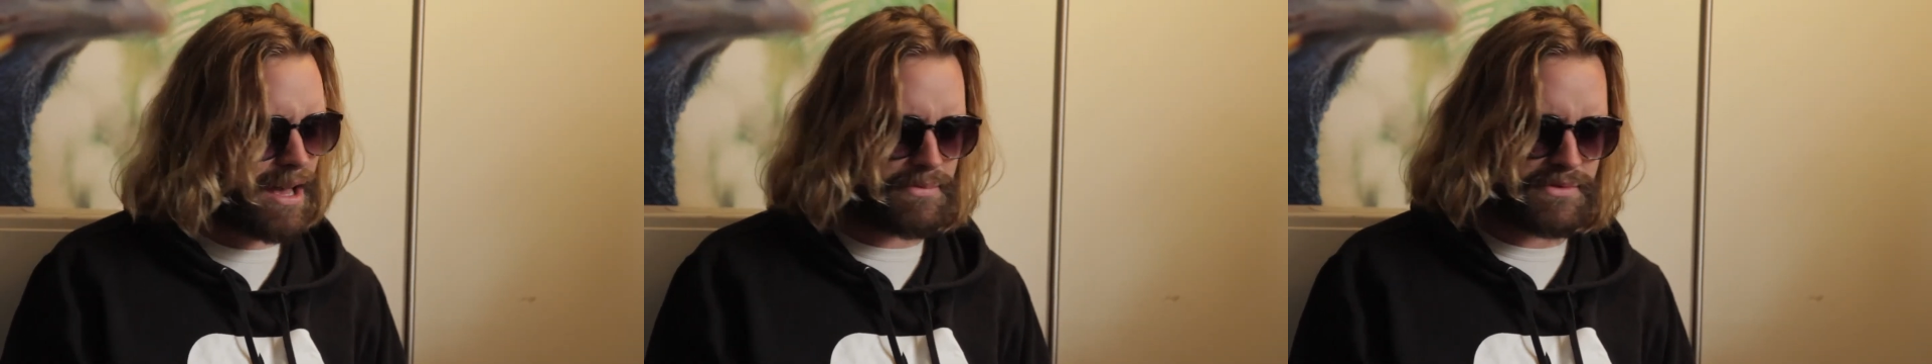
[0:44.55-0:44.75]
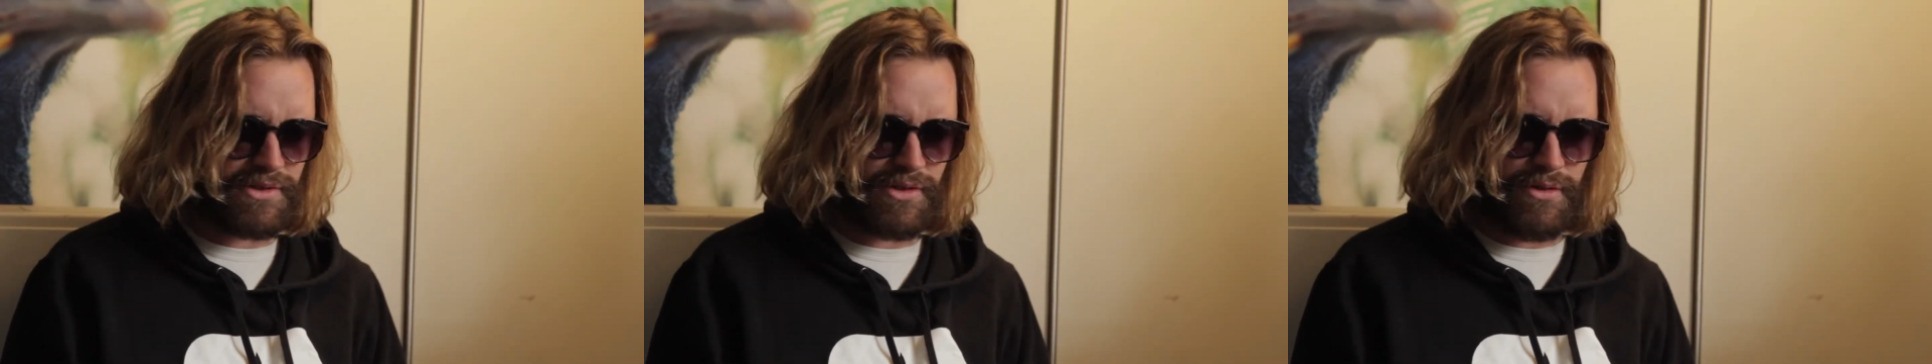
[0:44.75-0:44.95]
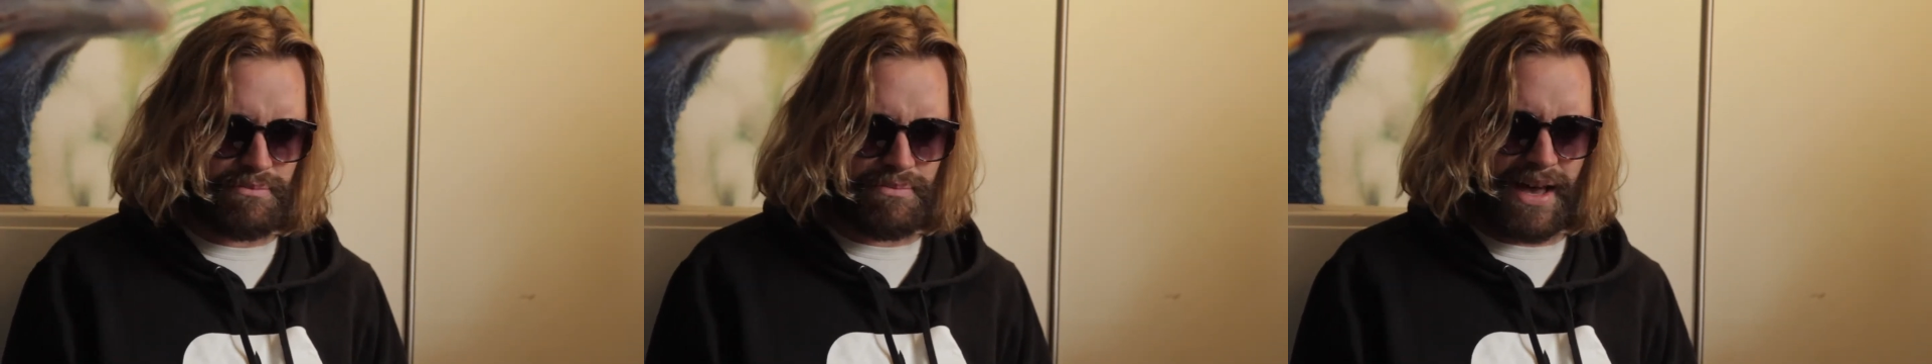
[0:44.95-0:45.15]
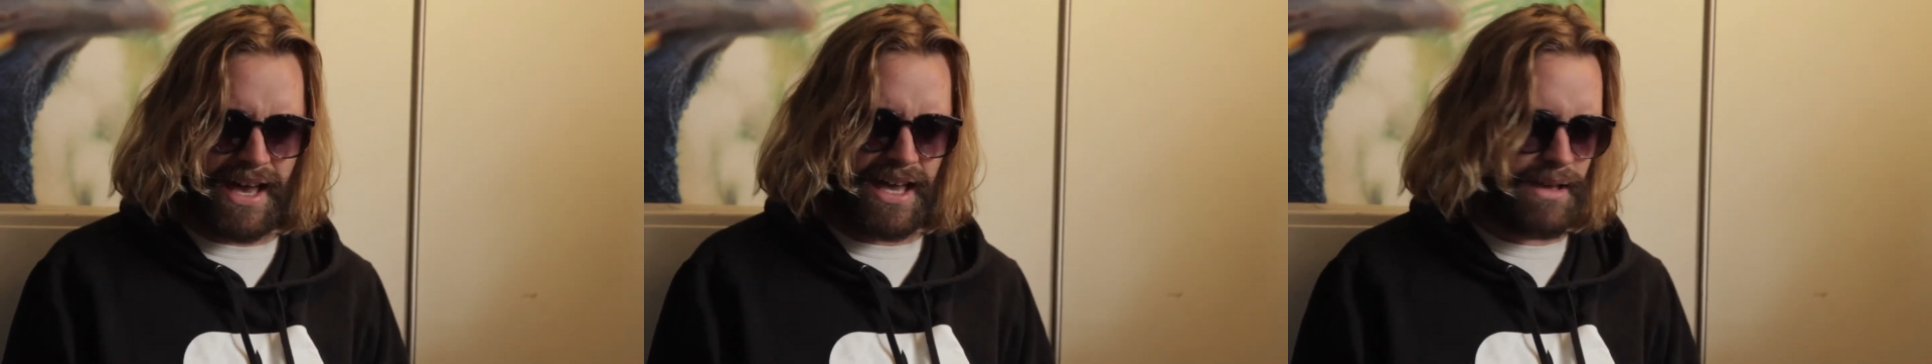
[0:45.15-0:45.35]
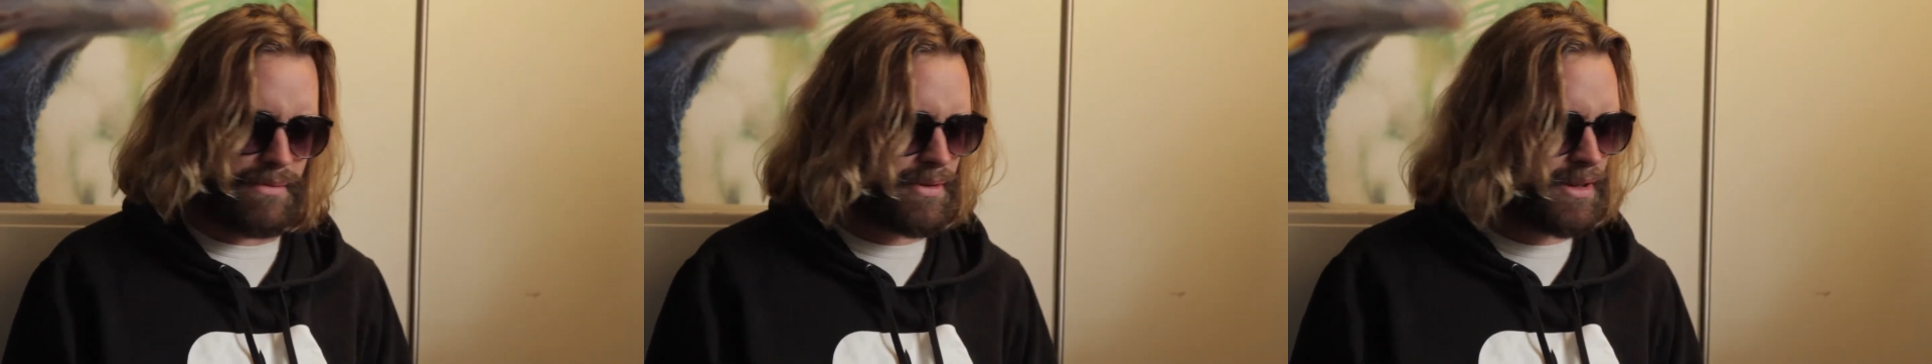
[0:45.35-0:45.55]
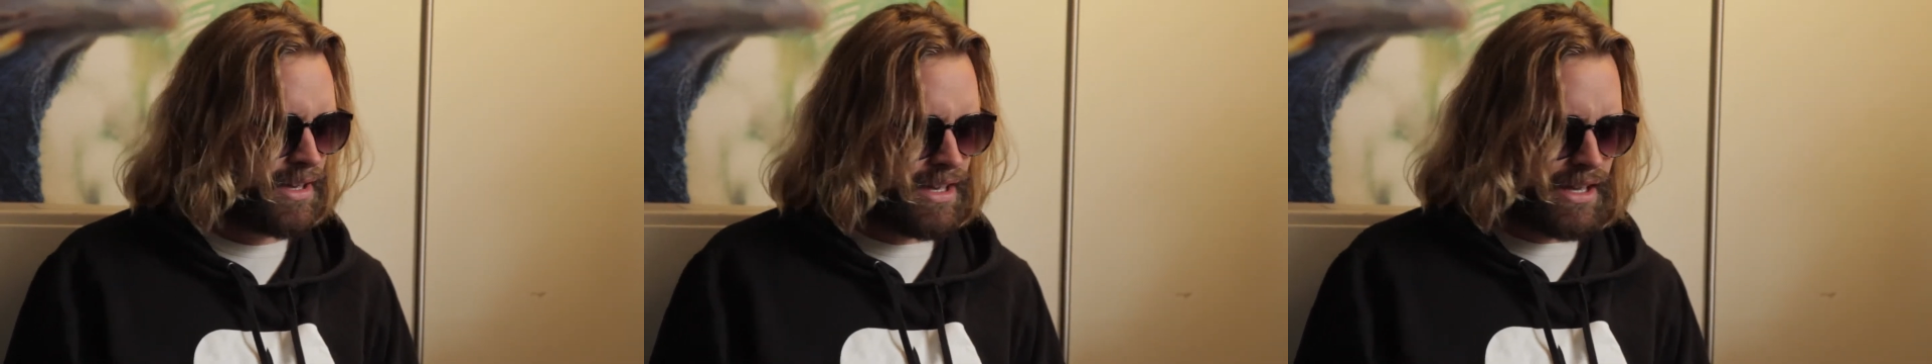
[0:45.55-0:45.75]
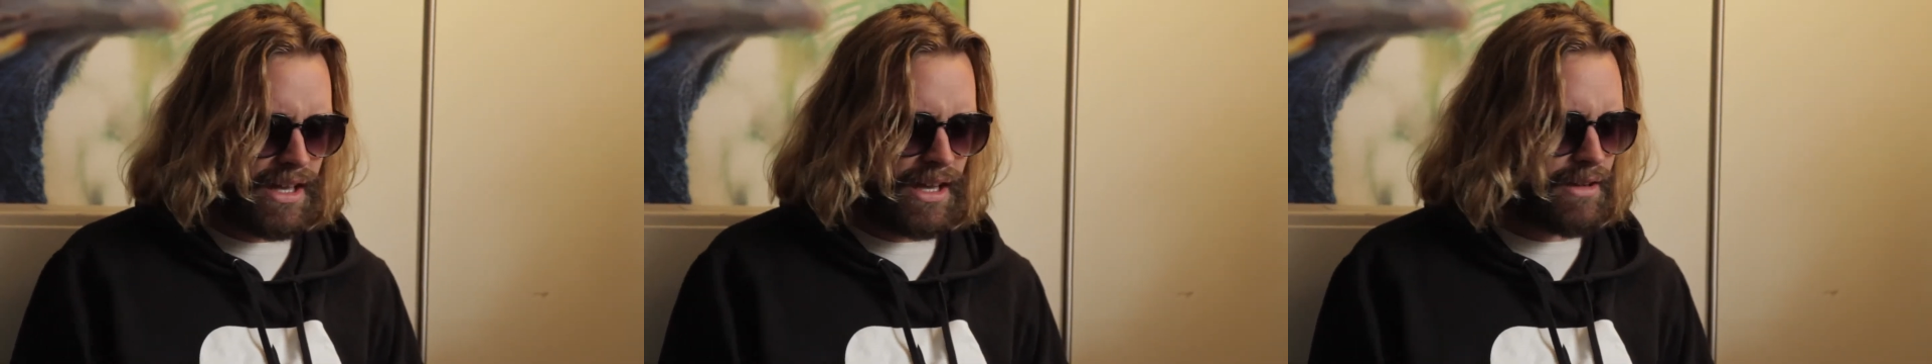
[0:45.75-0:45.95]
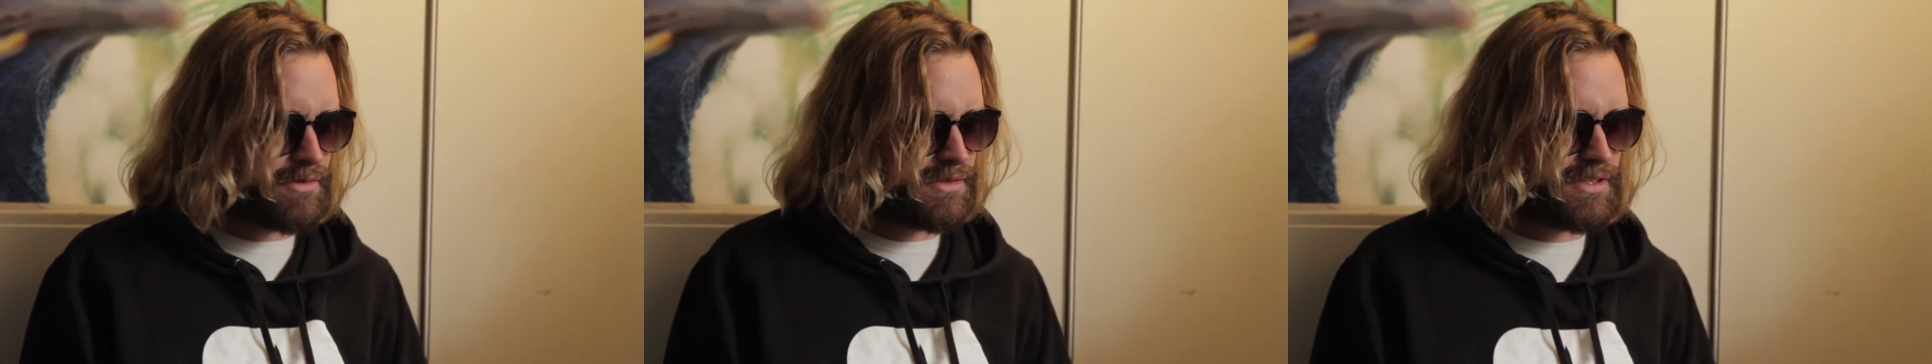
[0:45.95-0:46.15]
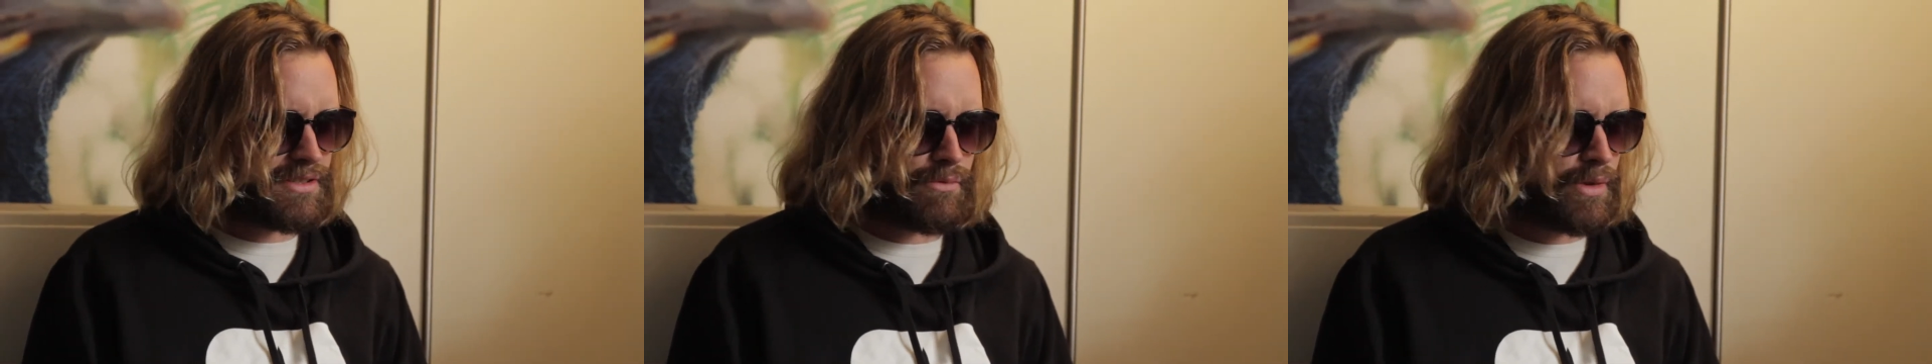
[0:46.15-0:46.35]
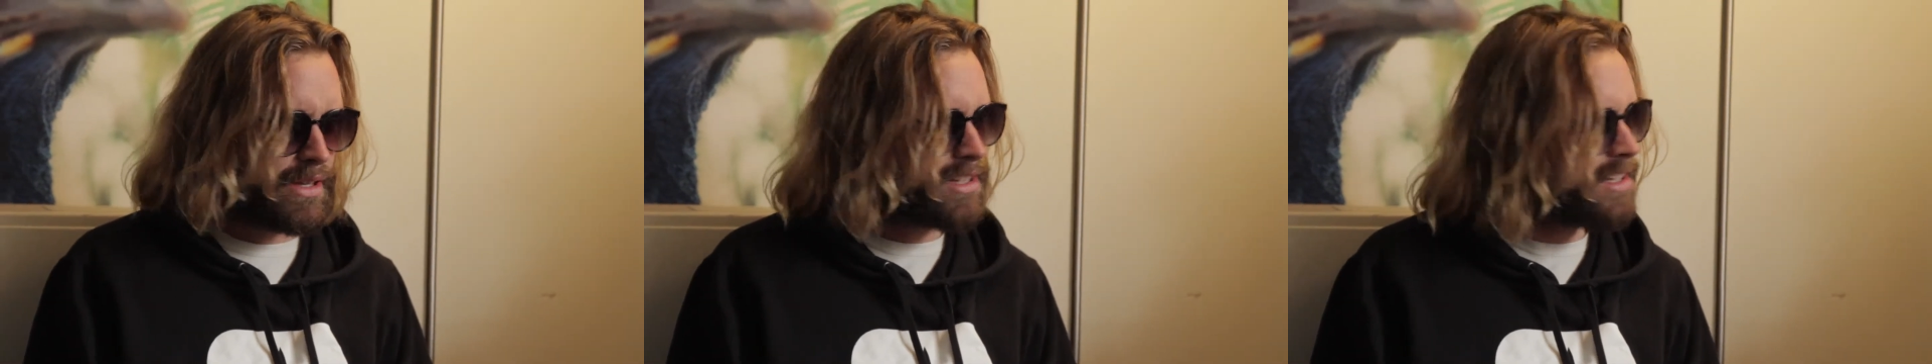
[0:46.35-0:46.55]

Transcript: absolute babe. It was just we